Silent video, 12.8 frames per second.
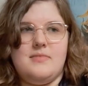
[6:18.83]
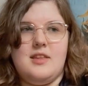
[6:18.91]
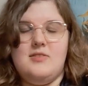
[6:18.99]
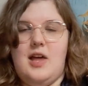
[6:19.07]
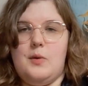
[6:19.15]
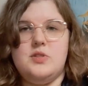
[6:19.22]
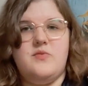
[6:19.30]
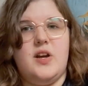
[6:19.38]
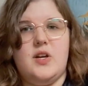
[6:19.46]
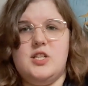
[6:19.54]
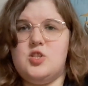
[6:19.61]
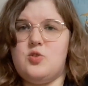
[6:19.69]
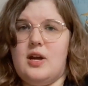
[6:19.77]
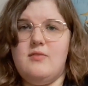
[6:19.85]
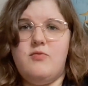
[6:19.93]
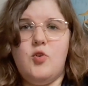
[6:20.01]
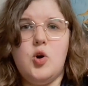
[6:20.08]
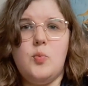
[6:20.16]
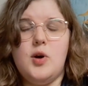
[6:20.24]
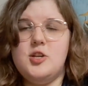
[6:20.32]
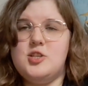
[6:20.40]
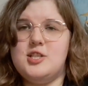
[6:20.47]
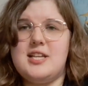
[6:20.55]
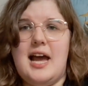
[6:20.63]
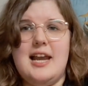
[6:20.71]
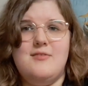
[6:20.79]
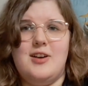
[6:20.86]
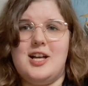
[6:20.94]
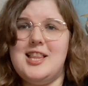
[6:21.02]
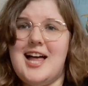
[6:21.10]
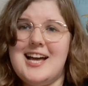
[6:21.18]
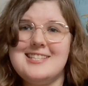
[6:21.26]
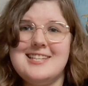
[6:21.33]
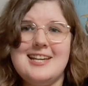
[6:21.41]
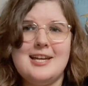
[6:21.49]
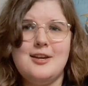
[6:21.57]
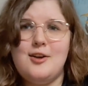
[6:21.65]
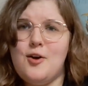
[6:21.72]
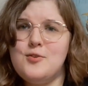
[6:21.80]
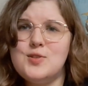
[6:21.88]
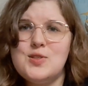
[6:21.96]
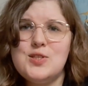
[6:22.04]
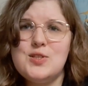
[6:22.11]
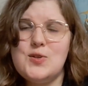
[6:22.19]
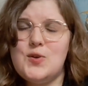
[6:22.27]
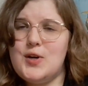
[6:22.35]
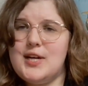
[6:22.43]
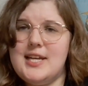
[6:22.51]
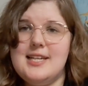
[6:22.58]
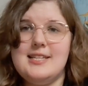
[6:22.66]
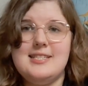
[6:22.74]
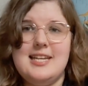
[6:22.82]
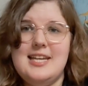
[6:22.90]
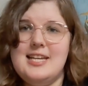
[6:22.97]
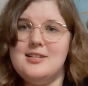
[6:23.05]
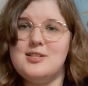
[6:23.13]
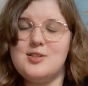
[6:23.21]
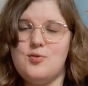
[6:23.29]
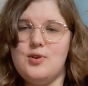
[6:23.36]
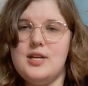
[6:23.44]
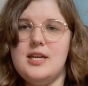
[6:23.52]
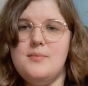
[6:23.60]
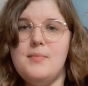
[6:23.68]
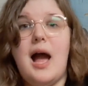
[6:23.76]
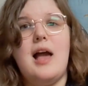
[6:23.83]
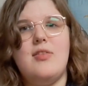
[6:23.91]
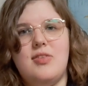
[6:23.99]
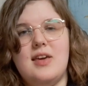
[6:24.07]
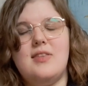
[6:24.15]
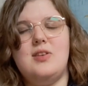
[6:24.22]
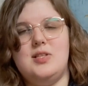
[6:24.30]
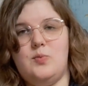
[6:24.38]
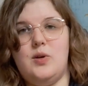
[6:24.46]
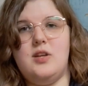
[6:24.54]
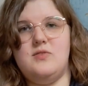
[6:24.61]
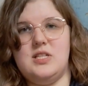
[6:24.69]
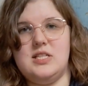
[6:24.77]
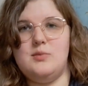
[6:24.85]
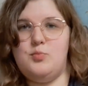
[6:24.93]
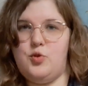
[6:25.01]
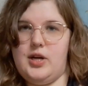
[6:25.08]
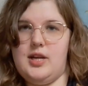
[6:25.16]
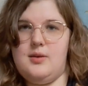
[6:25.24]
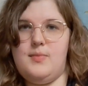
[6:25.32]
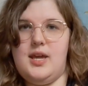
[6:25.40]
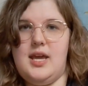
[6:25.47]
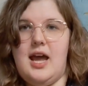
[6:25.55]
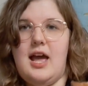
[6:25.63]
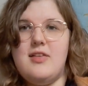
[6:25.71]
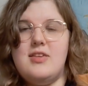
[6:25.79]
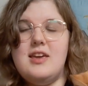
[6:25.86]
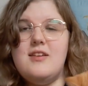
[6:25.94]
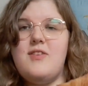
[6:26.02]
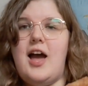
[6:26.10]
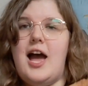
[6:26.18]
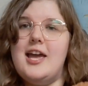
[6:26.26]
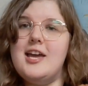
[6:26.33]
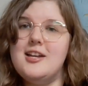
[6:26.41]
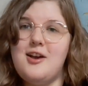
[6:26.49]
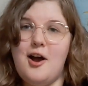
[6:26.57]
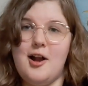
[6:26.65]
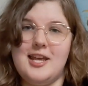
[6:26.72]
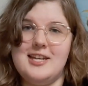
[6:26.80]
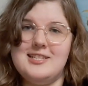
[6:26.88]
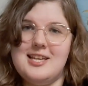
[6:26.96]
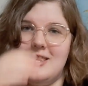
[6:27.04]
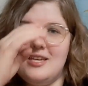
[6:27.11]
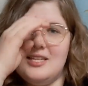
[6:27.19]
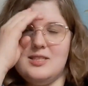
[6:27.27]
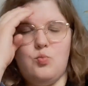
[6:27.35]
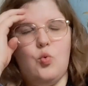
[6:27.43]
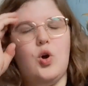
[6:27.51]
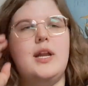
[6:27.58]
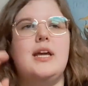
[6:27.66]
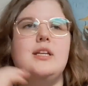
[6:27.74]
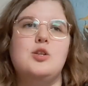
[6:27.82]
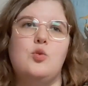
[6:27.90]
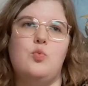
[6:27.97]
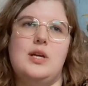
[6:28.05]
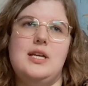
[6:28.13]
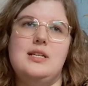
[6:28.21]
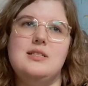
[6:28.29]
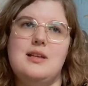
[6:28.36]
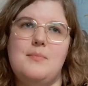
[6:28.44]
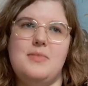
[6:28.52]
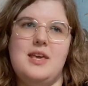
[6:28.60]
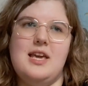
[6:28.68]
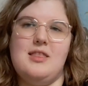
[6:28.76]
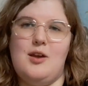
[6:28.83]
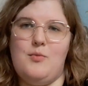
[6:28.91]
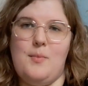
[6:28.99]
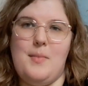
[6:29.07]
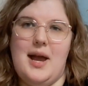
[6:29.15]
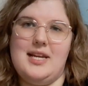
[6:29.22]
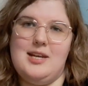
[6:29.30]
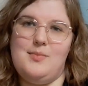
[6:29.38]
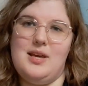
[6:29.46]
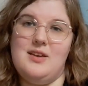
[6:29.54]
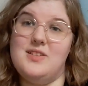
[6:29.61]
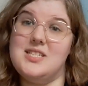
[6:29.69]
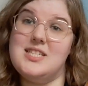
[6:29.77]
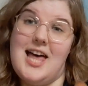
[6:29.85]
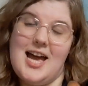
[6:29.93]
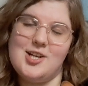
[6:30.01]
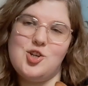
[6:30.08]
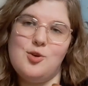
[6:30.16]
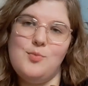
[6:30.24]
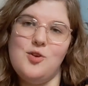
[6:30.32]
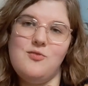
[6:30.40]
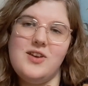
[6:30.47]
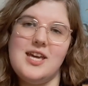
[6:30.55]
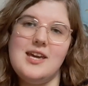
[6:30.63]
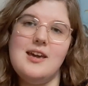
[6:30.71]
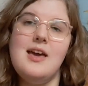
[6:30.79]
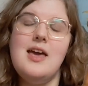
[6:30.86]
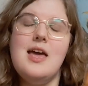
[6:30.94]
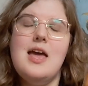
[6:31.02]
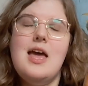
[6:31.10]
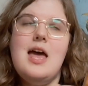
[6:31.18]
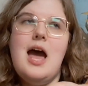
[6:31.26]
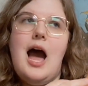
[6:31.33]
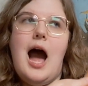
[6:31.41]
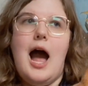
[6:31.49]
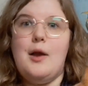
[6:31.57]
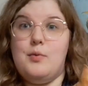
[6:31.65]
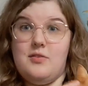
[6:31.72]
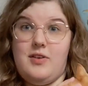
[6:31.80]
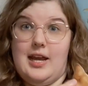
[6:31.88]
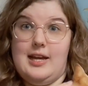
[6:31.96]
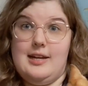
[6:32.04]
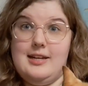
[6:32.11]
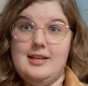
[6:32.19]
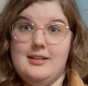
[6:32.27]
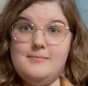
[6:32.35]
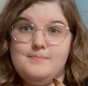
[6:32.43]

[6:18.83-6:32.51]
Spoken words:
that was very straightforward, just kind of a classic ghost story, teen scream, I think this would have disappointed me. I think if I had gone into this wanting to read something that reminded me of a slasher movie, I would have hated it.